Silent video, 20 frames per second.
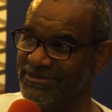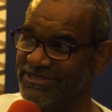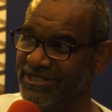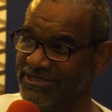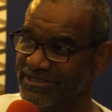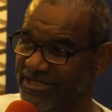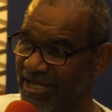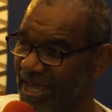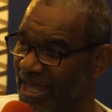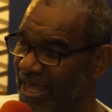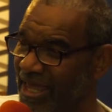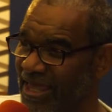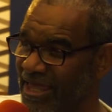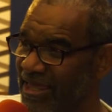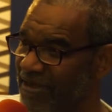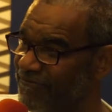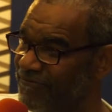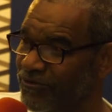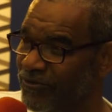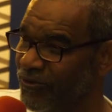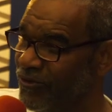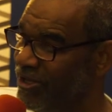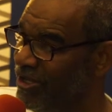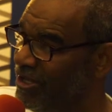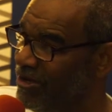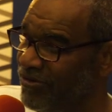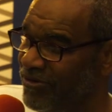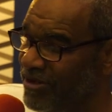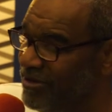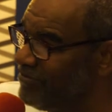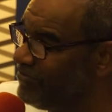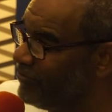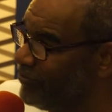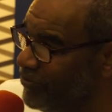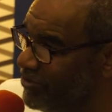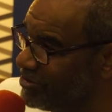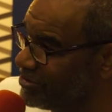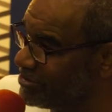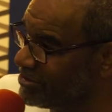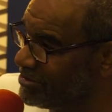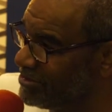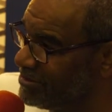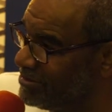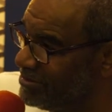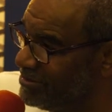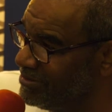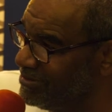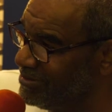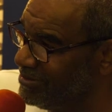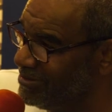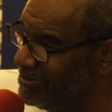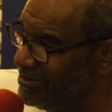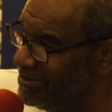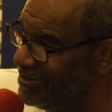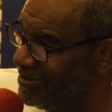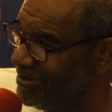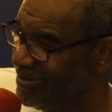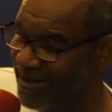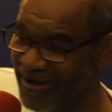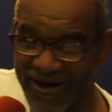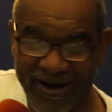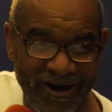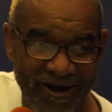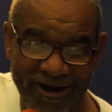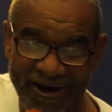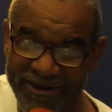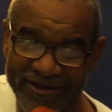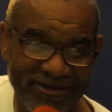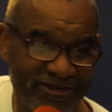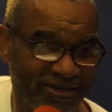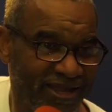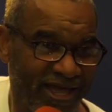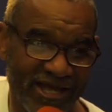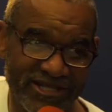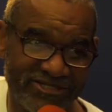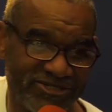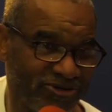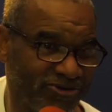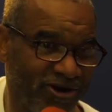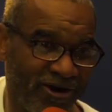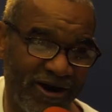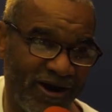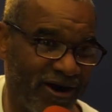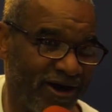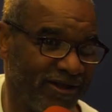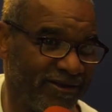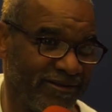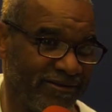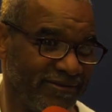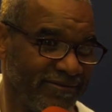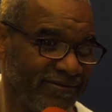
Today, if you hear his voice, harden not your heart.